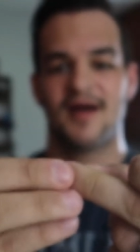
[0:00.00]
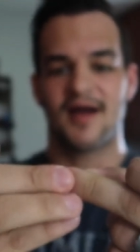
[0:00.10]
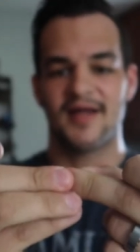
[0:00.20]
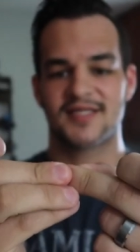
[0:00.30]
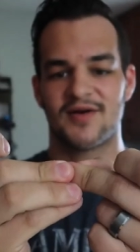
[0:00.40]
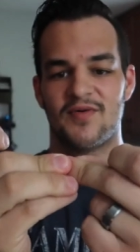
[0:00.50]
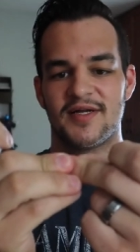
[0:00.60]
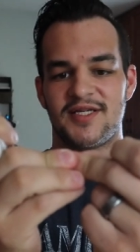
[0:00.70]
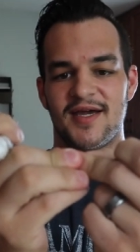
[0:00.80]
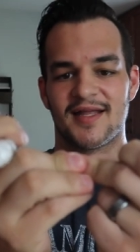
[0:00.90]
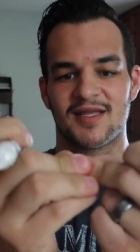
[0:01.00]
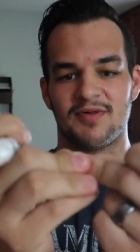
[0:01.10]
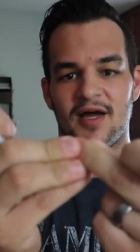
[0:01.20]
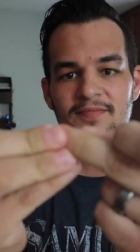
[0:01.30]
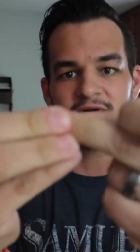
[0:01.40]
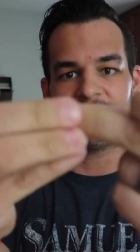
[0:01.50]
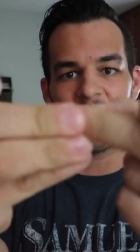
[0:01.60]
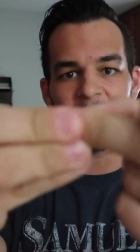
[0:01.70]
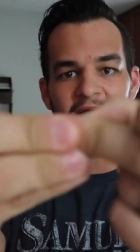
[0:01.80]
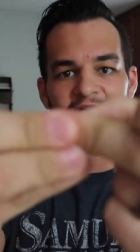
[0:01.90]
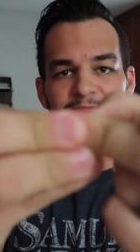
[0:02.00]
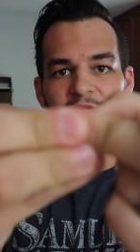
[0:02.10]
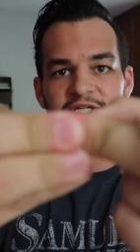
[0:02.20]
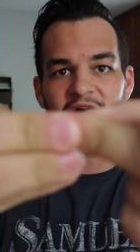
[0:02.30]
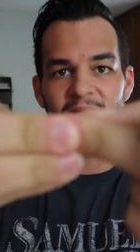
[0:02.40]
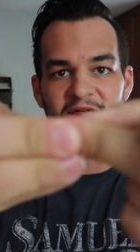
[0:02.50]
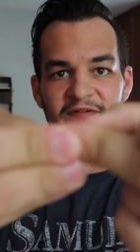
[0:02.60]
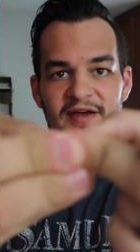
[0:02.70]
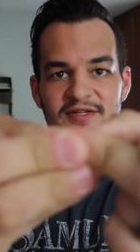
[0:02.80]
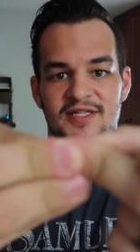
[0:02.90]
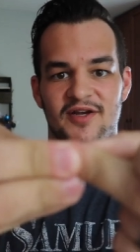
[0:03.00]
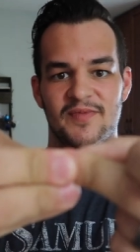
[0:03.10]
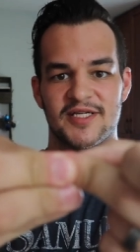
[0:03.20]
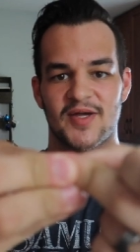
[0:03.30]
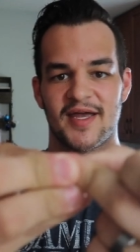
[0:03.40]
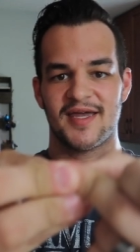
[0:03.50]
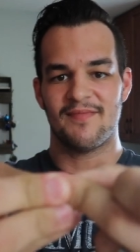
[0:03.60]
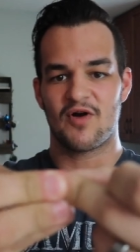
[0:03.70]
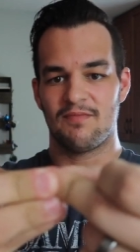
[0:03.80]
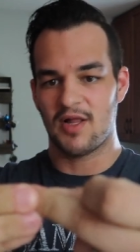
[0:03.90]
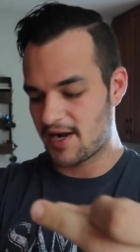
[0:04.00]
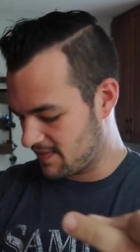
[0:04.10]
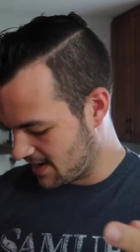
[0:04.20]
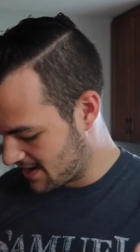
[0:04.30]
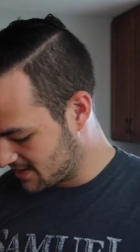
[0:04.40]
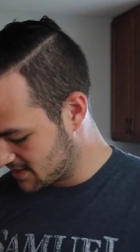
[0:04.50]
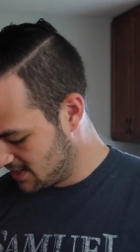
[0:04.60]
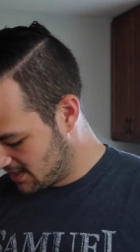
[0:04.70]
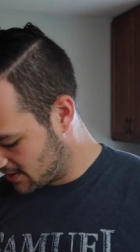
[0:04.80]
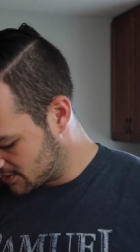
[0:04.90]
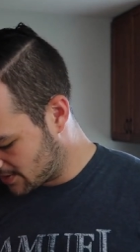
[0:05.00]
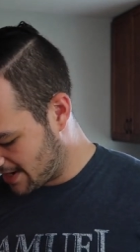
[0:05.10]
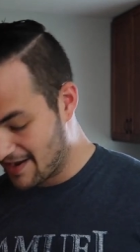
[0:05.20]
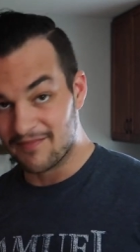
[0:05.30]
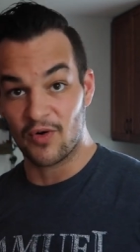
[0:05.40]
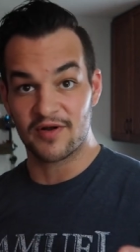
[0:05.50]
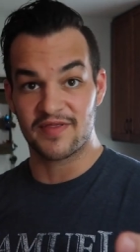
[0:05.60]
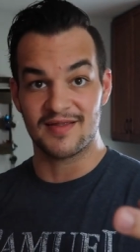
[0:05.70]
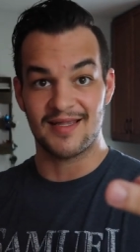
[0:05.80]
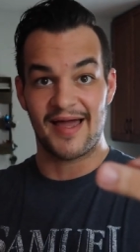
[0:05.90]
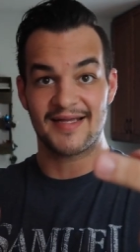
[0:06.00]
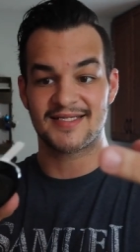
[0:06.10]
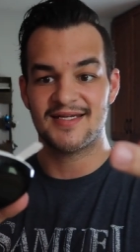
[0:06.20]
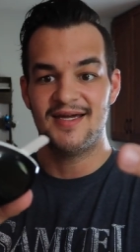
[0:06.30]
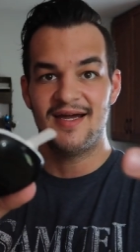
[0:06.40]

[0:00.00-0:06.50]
All right, so once you got the blood pooled up, I always push out my fingers a little bit so I can get more blood on the end. You always wanna have more than less.